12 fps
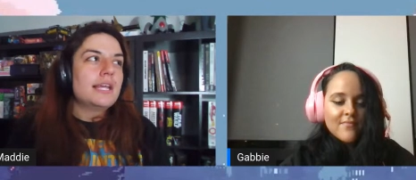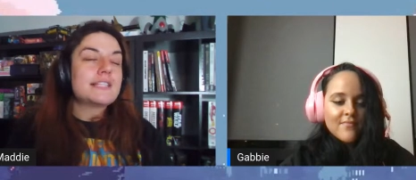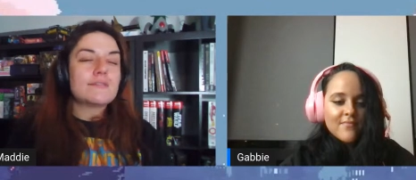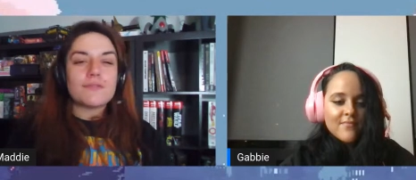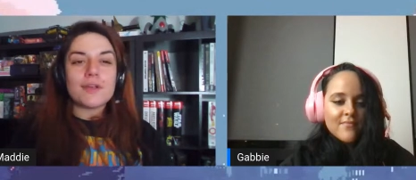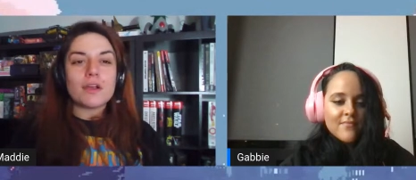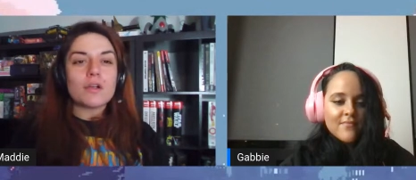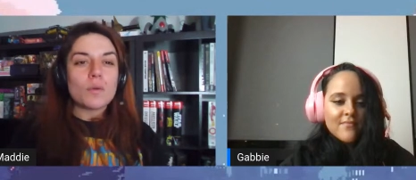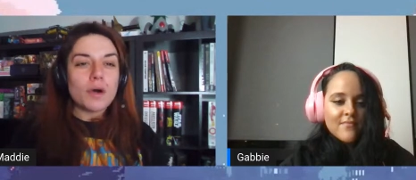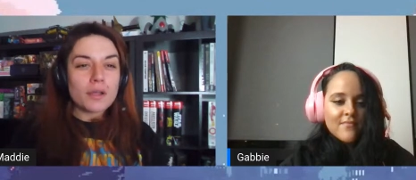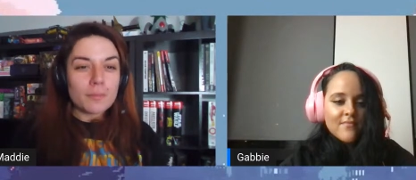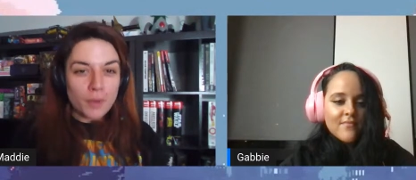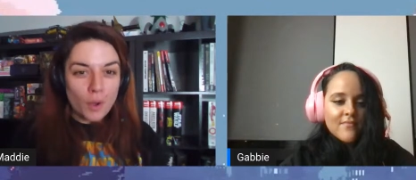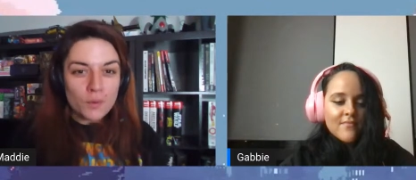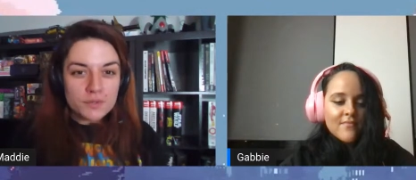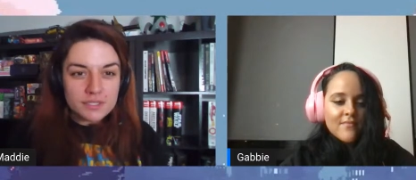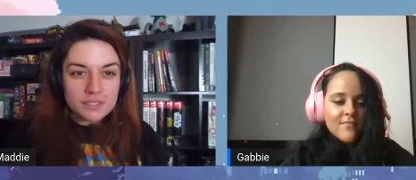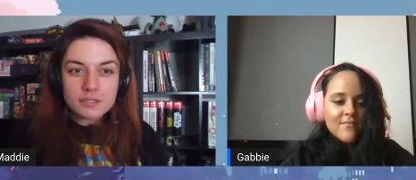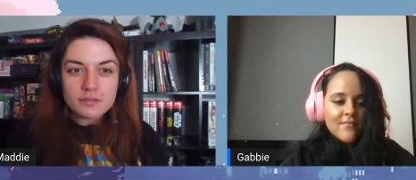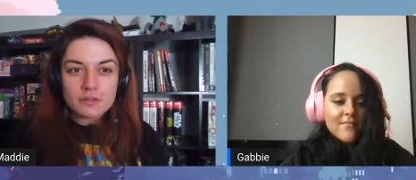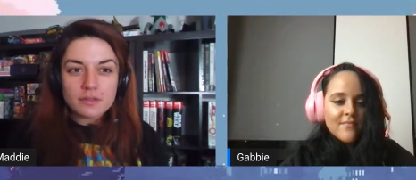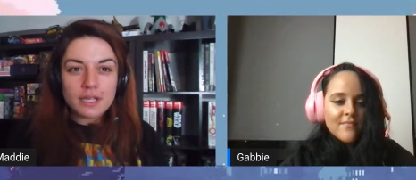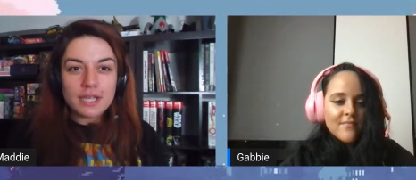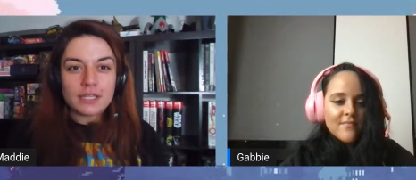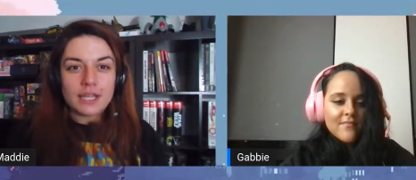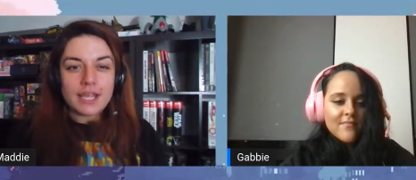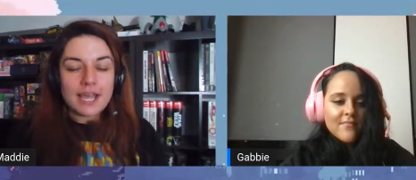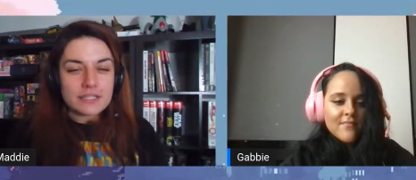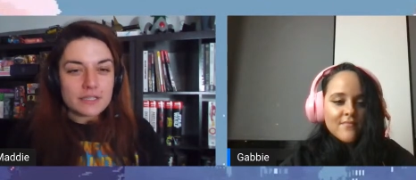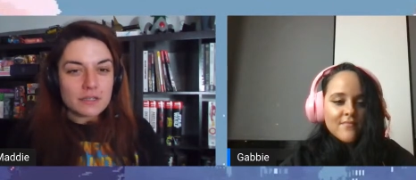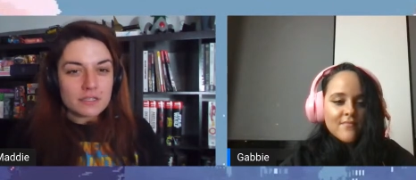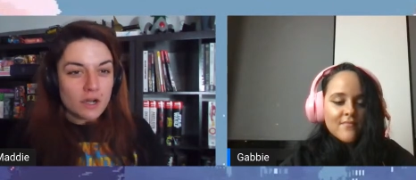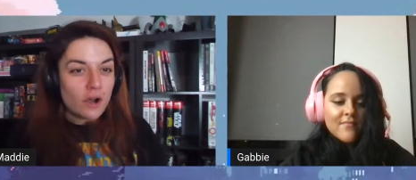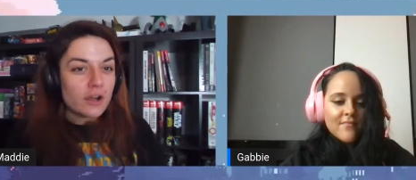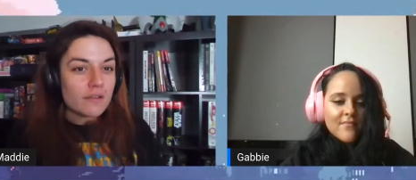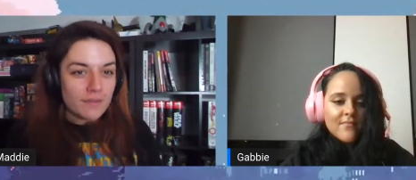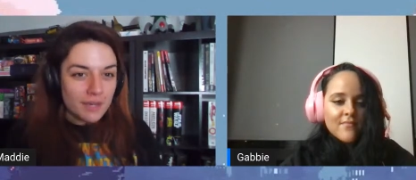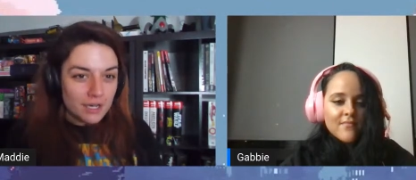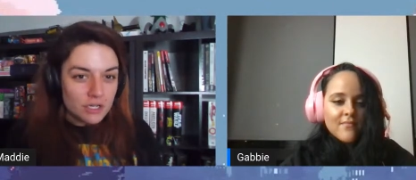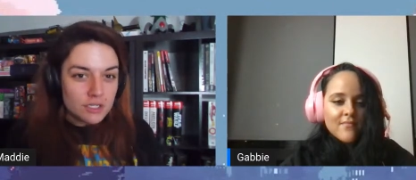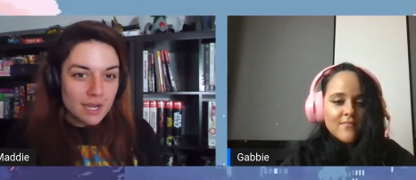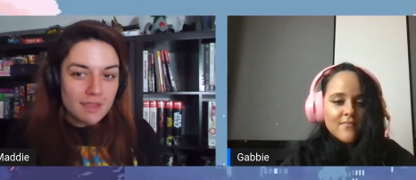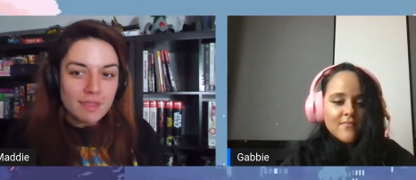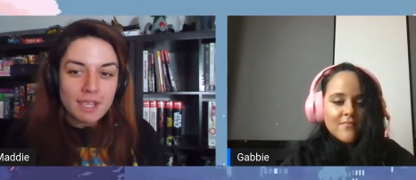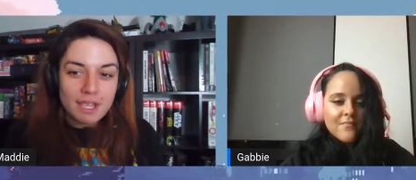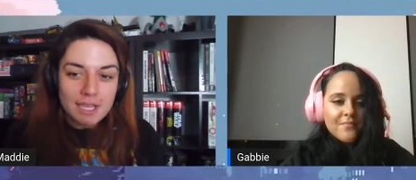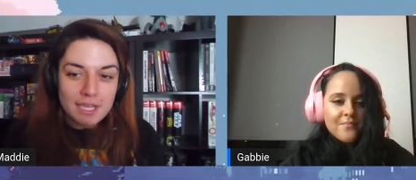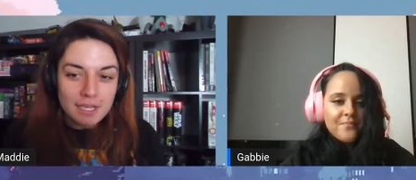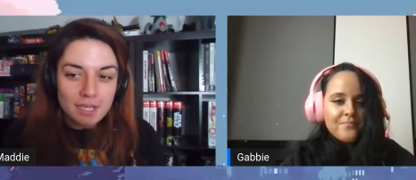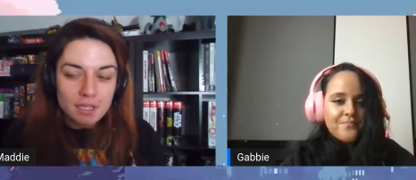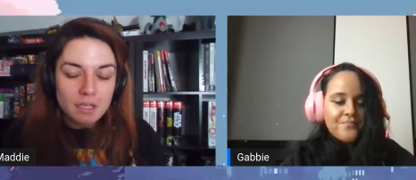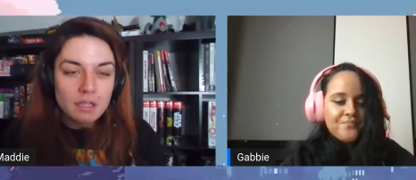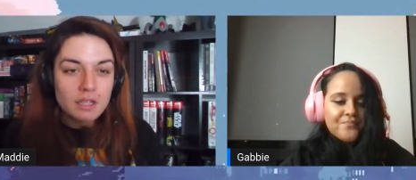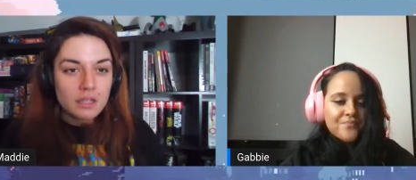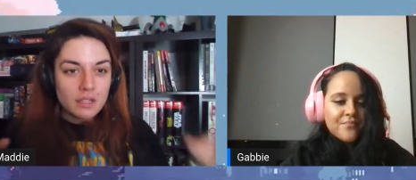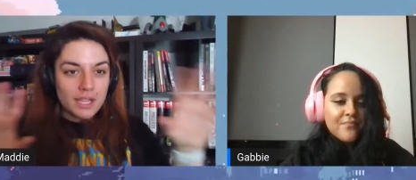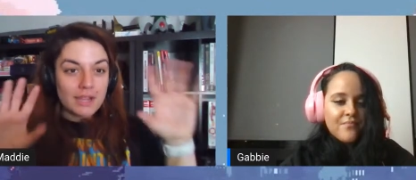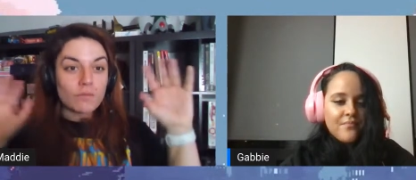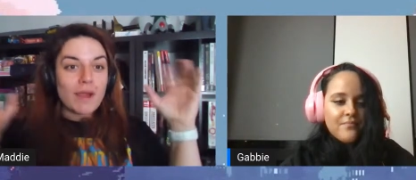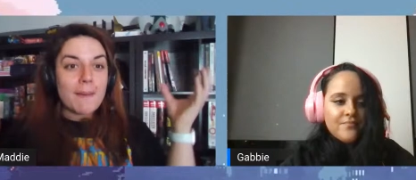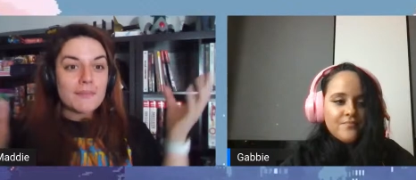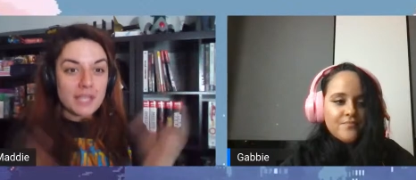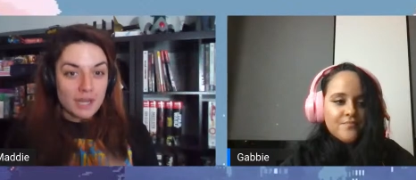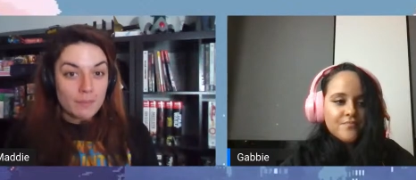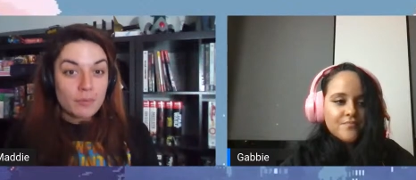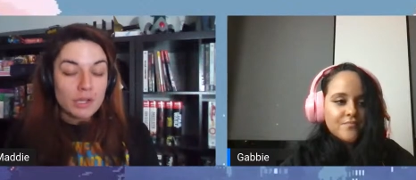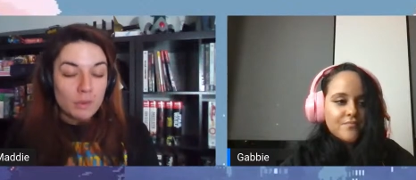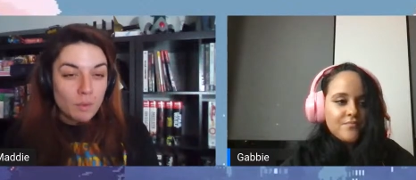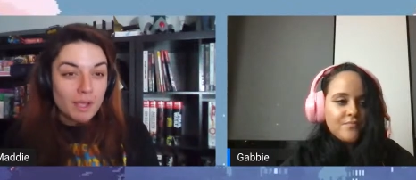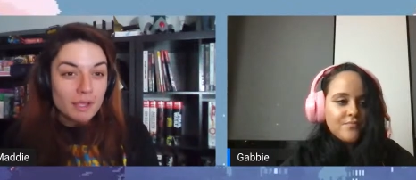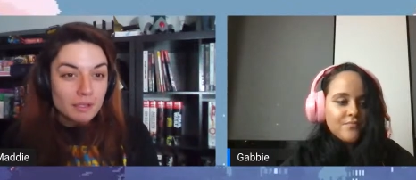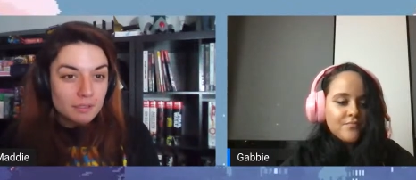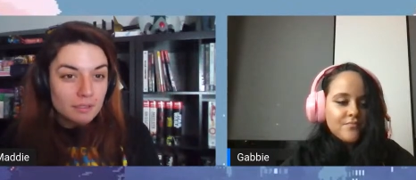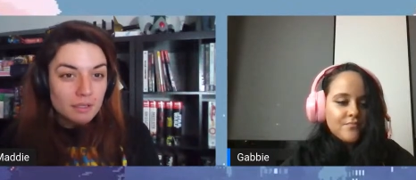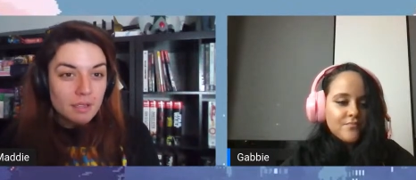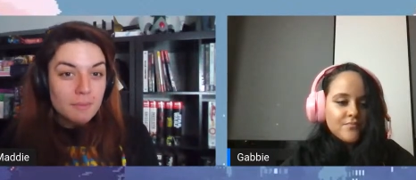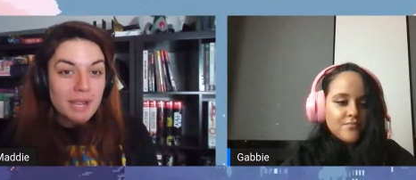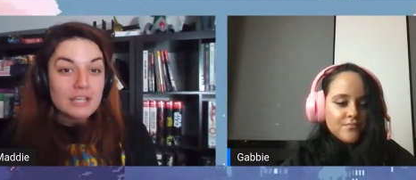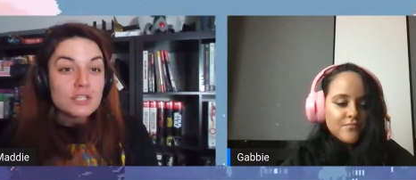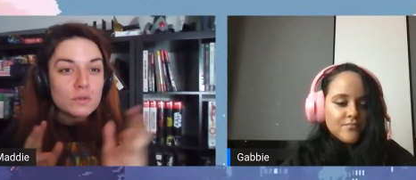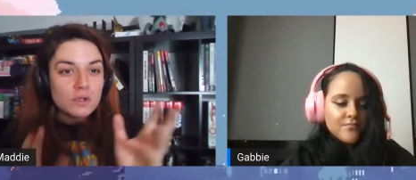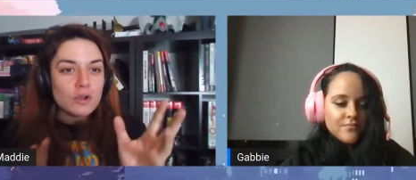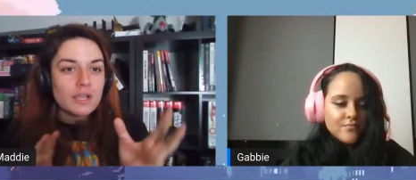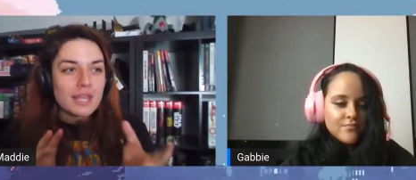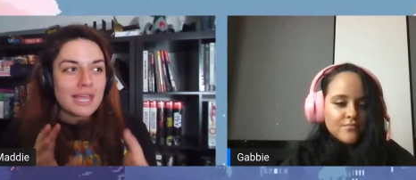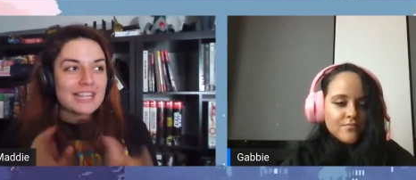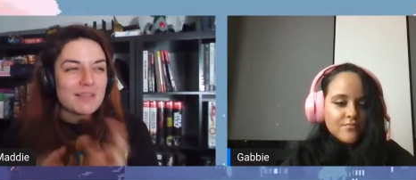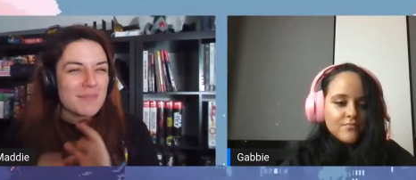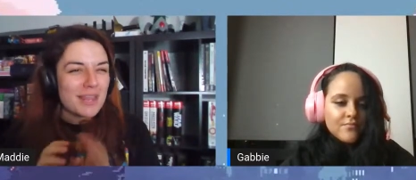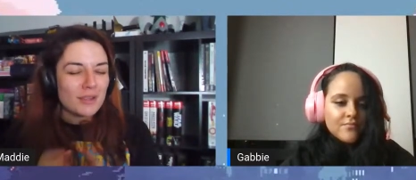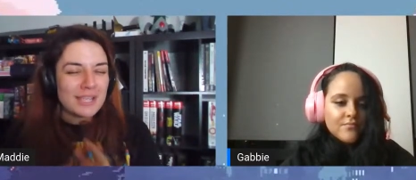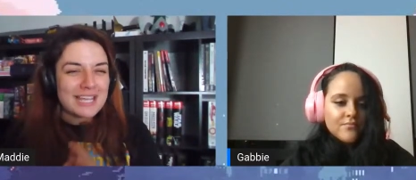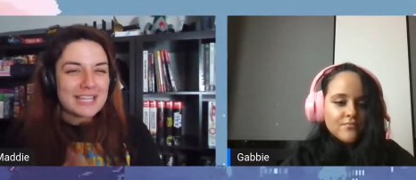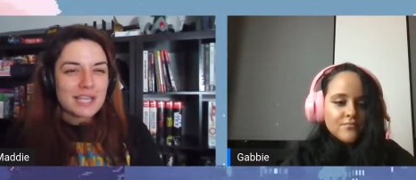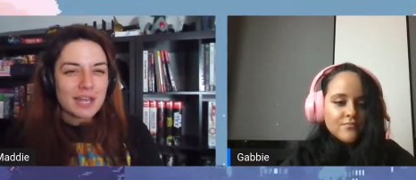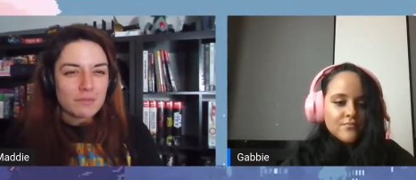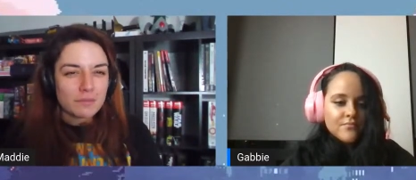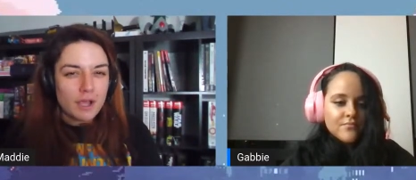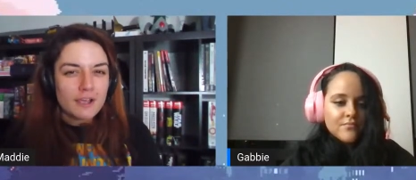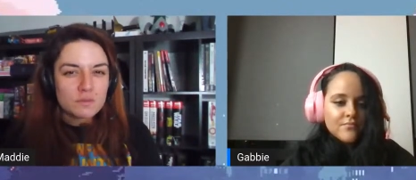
Speaker 1: It's very well composed. It like has a start and a finish, and I think he he wraps that up pretty well. But I do agree that in the middle he gets kind of